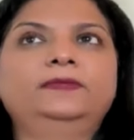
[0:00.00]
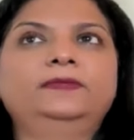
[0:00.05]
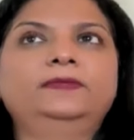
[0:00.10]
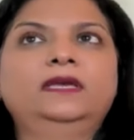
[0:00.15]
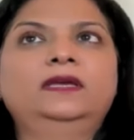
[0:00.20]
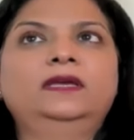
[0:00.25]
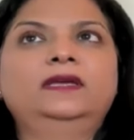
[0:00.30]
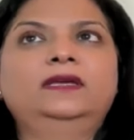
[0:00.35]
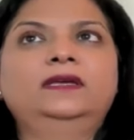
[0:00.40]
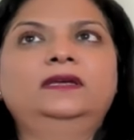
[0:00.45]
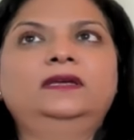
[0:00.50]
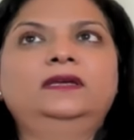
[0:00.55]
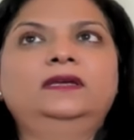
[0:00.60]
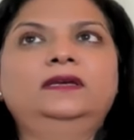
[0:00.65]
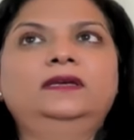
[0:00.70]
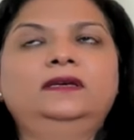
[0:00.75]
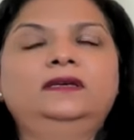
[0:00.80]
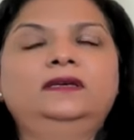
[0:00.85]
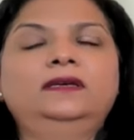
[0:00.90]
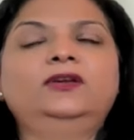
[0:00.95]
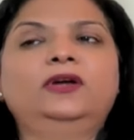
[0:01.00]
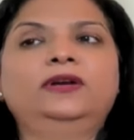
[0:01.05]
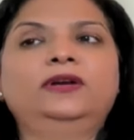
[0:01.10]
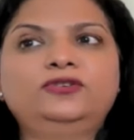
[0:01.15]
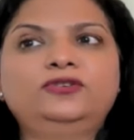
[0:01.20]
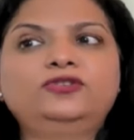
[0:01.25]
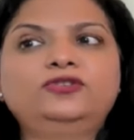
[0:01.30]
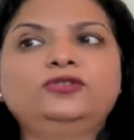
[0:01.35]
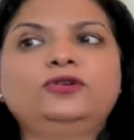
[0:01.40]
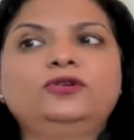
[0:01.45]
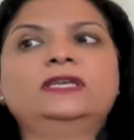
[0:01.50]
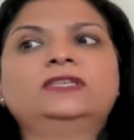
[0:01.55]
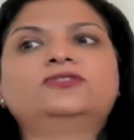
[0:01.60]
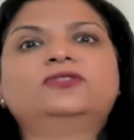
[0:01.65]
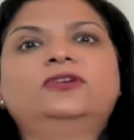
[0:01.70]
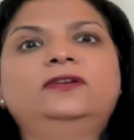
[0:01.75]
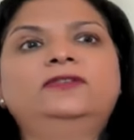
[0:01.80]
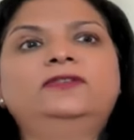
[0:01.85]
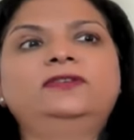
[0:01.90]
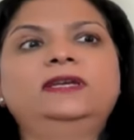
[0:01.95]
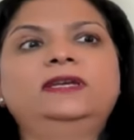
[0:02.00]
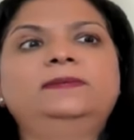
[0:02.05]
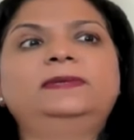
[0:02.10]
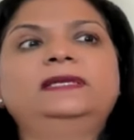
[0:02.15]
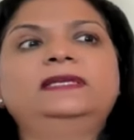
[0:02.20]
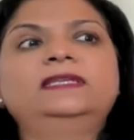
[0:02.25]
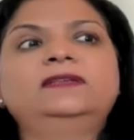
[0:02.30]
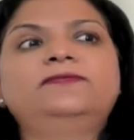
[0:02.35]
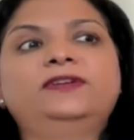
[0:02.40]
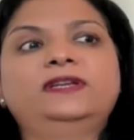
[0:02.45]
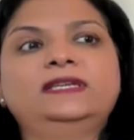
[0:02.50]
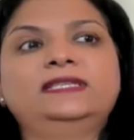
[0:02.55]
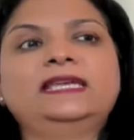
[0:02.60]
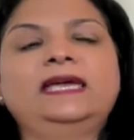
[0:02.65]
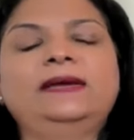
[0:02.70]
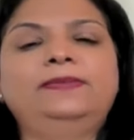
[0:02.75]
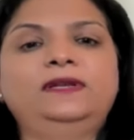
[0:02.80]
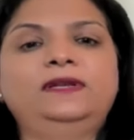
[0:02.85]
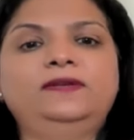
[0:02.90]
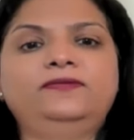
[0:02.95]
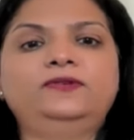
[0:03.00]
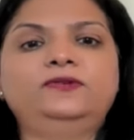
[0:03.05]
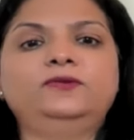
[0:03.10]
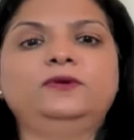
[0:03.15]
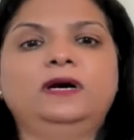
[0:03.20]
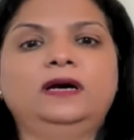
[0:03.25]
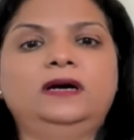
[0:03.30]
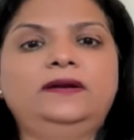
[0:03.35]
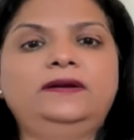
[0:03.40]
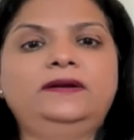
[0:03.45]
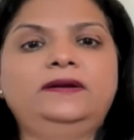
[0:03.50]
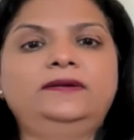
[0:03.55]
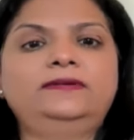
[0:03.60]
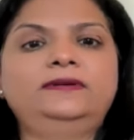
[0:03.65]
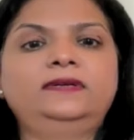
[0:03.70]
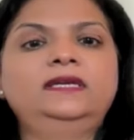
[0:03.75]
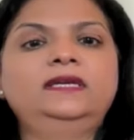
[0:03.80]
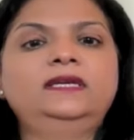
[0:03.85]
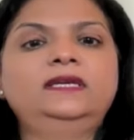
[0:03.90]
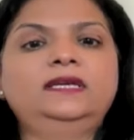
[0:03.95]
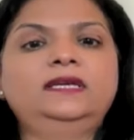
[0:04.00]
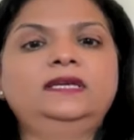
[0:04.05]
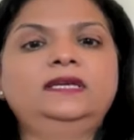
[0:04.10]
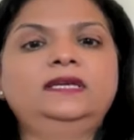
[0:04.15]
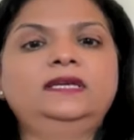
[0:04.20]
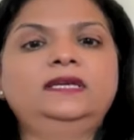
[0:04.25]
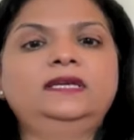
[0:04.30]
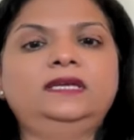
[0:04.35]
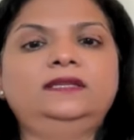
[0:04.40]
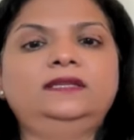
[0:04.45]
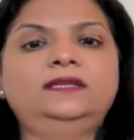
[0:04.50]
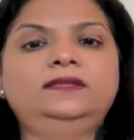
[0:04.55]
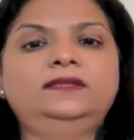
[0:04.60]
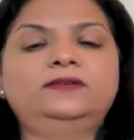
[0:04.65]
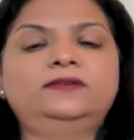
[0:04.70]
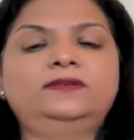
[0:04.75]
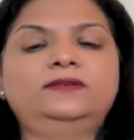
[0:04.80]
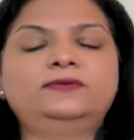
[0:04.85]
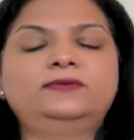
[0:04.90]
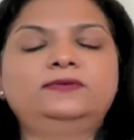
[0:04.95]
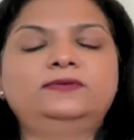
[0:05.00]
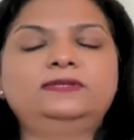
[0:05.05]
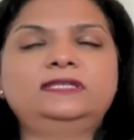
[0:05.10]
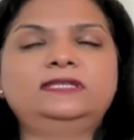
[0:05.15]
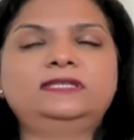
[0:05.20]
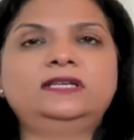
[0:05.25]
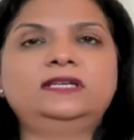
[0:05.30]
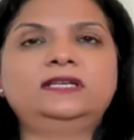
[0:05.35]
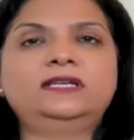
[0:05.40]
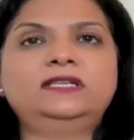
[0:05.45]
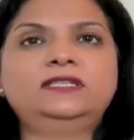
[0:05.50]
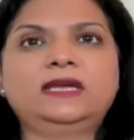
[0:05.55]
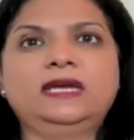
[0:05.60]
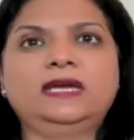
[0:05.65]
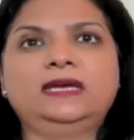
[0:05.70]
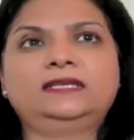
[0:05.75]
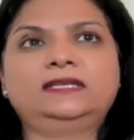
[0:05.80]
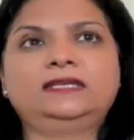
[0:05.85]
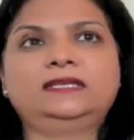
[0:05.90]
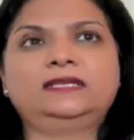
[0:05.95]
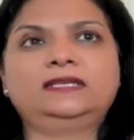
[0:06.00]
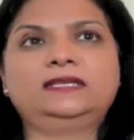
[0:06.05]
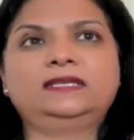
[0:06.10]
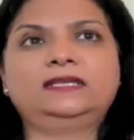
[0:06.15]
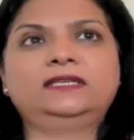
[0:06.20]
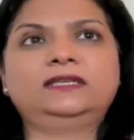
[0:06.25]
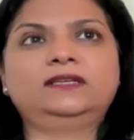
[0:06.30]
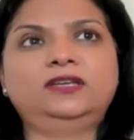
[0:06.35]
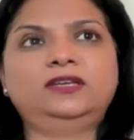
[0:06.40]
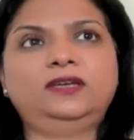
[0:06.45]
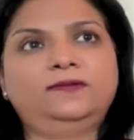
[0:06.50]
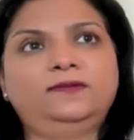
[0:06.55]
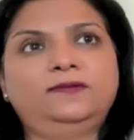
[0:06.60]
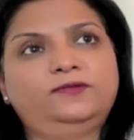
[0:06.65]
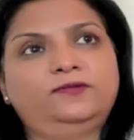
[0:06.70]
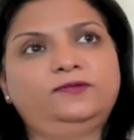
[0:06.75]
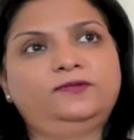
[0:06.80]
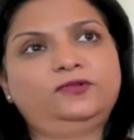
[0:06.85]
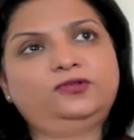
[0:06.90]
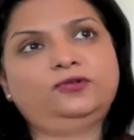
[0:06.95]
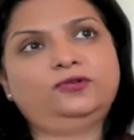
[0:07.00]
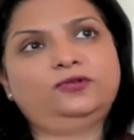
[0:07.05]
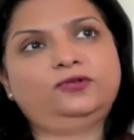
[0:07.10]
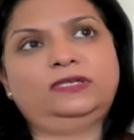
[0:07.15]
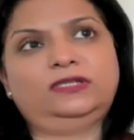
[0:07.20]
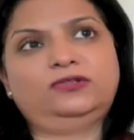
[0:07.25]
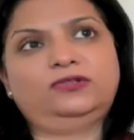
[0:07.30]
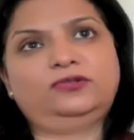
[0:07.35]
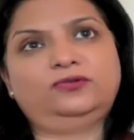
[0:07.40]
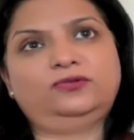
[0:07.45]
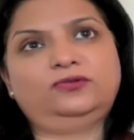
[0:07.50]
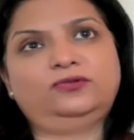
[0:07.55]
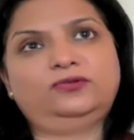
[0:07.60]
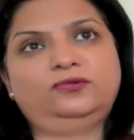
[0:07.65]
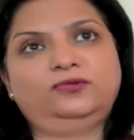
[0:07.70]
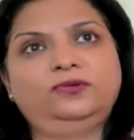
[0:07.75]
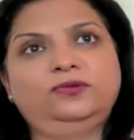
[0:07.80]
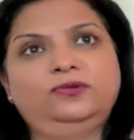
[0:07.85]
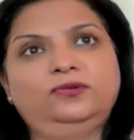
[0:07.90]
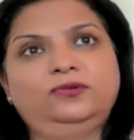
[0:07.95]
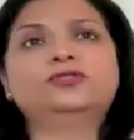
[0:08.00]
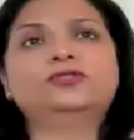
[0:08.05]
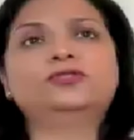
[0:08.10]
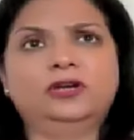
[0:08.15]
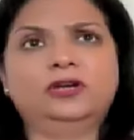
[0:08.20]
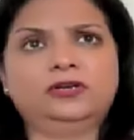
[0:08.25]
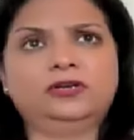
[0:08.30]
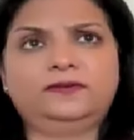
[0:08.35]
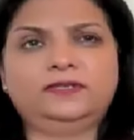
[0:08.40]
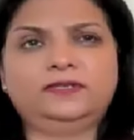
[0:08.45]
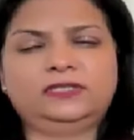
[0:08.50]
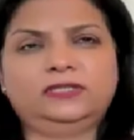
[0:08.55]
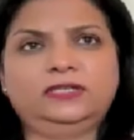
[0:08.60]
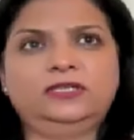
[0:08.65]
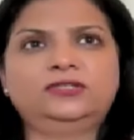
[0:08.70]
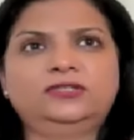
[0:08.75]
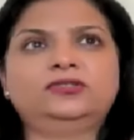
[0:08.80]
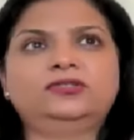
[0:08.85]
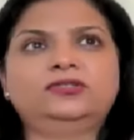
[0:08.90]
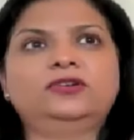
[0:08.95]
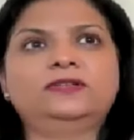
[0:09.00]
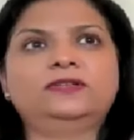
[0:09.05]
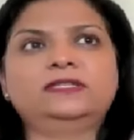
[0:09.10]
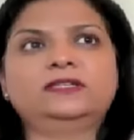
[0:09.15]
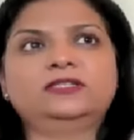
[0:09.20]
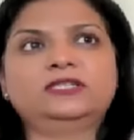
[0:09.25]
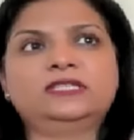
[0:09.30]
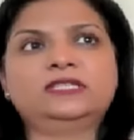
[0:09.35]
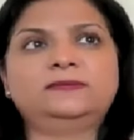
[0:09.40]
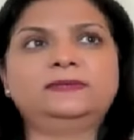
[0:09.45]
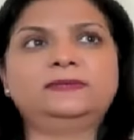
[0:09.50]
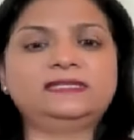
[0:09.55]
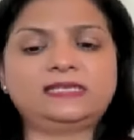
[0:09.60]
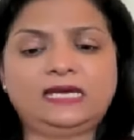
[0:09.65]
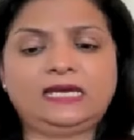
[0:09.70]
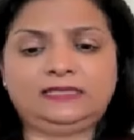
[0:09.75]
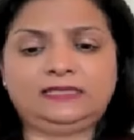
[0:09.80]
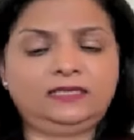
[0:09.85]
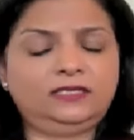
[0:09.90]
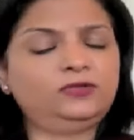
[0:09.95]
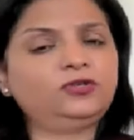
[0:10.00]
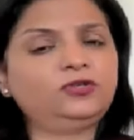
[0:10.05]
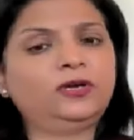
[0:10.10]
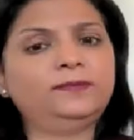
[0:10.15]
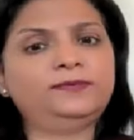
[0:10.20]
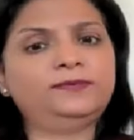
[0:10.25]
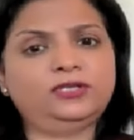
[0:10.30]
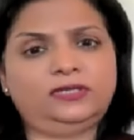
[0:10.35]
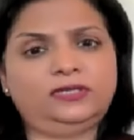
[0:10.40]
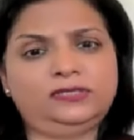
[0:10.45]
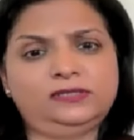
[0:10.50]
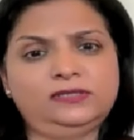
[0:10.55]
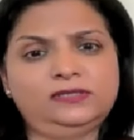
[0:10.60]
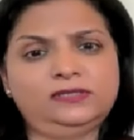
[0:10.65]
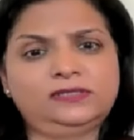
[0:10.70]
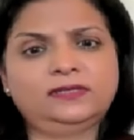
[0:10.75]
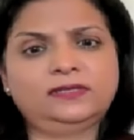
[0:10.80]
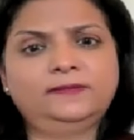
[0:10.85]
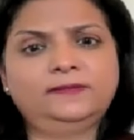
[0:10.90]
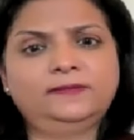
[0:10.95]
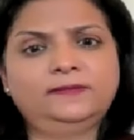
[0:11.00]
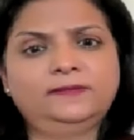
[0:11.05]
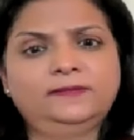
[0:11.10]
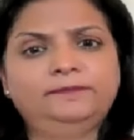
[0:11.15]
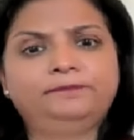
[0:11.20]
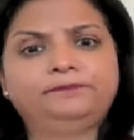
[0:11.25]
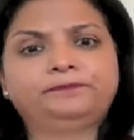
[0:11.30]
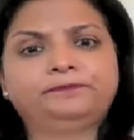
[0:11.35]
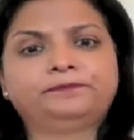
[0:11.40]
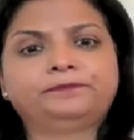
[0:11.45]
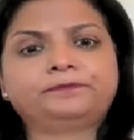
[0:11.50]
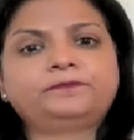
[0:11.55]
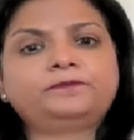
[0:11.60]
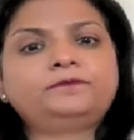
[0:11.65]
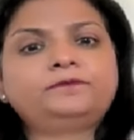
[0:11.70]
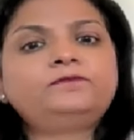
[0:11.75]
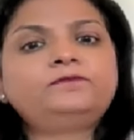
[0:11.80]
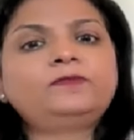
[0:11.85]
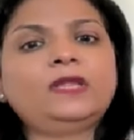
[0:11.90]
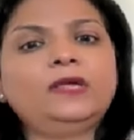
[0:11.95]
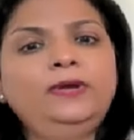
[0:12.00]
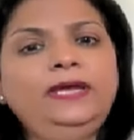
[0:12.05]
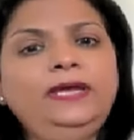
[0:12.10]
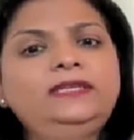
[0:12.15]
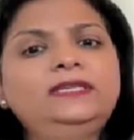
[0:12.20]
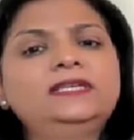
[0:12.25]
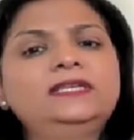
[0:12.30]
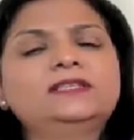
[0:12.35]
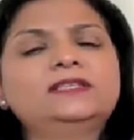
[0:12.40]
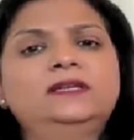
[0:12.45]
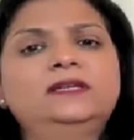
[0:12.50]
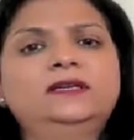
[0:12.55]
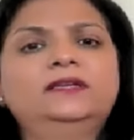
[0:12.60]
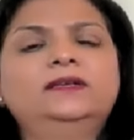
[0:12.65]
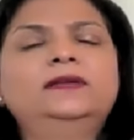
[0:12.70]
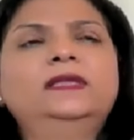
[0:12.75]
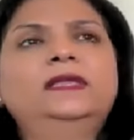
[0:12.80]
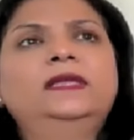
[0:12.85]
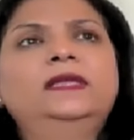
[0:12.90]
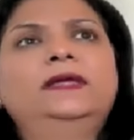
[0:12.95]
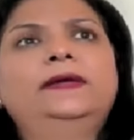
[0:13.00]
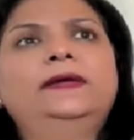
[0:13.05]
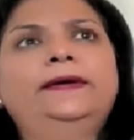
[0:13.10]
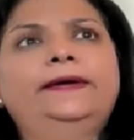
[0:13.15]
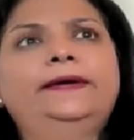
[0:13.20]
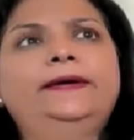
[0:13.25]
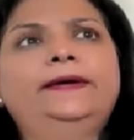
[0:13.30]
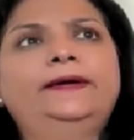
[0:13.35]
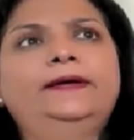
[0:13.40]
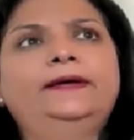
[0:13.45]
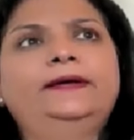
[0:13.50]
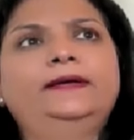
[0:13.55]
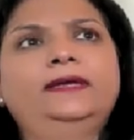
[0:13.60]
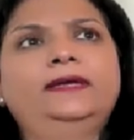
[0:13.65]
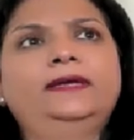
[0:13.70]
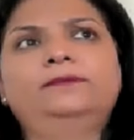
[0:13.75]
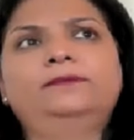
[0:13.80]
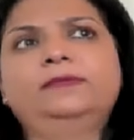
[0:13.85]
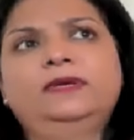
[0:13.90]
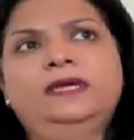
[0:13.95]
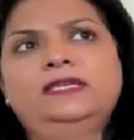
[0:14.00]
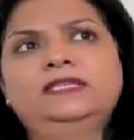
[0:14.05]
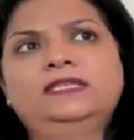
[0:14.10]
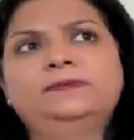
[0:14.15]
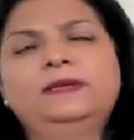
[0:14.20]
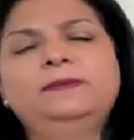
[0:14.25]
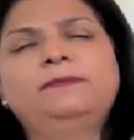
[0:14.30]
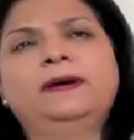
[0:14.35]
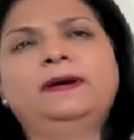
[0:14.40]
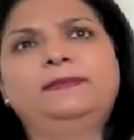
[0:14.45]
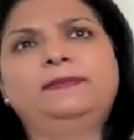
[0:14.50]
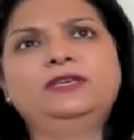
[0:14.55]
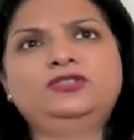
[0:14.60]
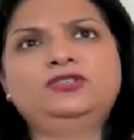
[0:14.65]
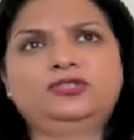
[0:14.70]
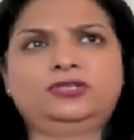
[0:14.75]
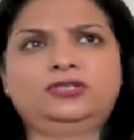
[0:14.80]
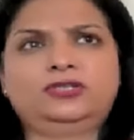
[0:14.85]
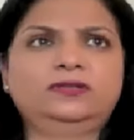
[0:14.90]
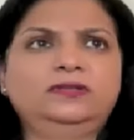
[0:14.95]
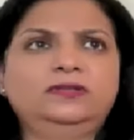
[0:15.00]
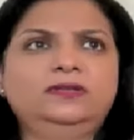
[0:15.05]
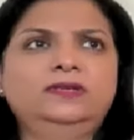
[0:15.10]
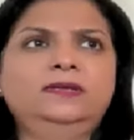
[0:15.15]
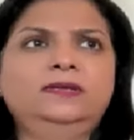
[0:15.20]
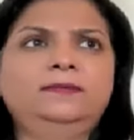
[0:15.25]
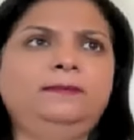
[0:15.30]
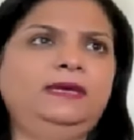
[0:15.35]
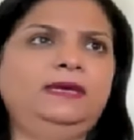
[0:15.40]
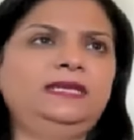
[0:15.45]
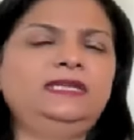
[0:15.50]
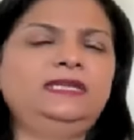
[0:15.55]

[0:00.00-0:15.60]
in order to show extraordinary ability. For example, if you are in the research category, you have to show that you have produced a lot of research. Your research has been cited in top journals, right? There's it's been published many